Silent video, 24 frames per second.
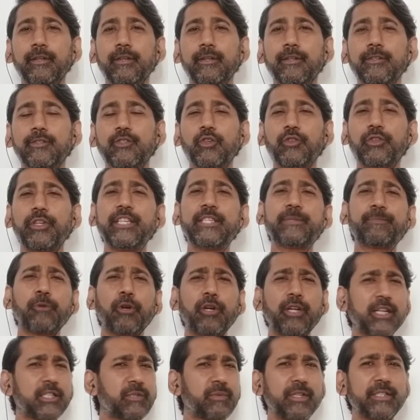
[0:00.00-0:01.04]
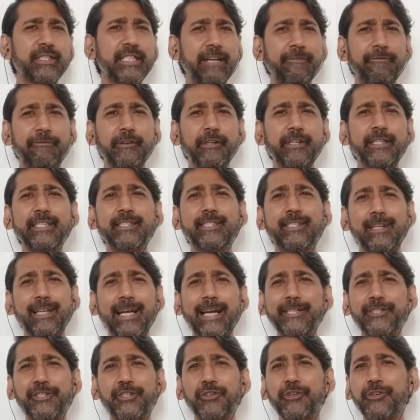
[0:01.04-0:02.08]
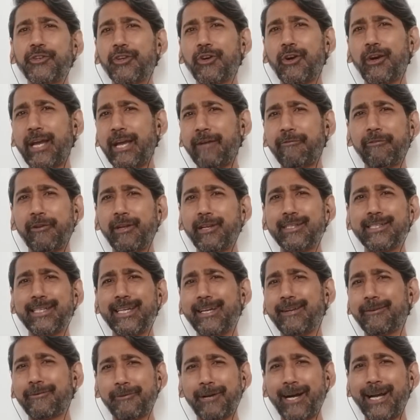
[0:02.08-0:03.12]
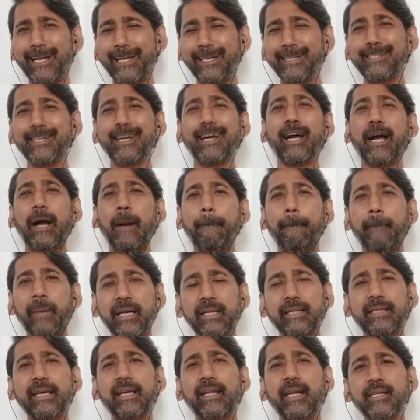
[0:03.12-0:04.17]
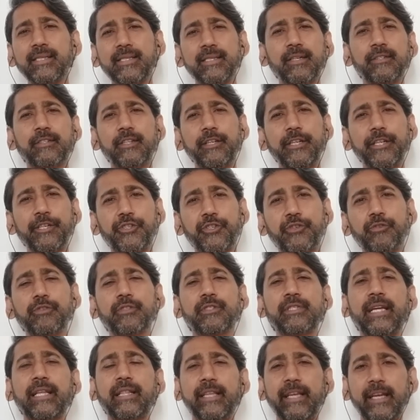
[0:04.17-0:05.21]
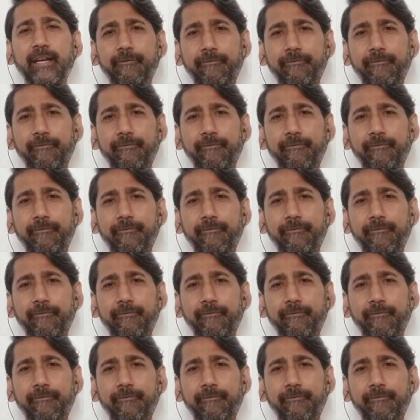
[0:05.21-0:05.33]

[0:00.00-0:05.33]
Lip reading: So these products will definitely delight you in your everyday ride. But there are certain issues that they are